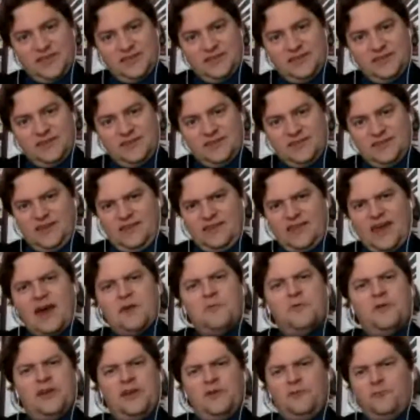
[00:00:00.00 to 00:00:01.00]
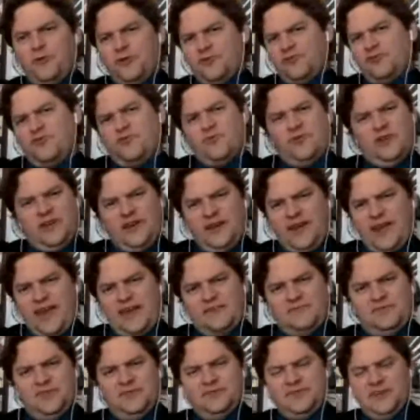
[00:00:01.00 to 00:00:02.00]
It's like that one and Wonder Woman and a handful
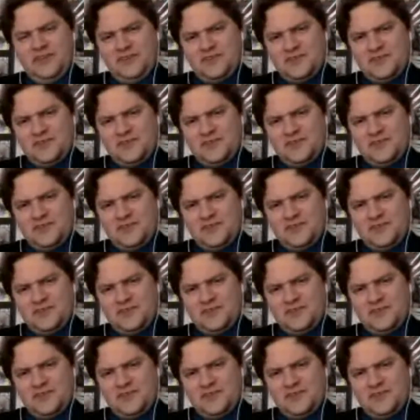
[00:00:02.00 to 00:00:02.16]
of others.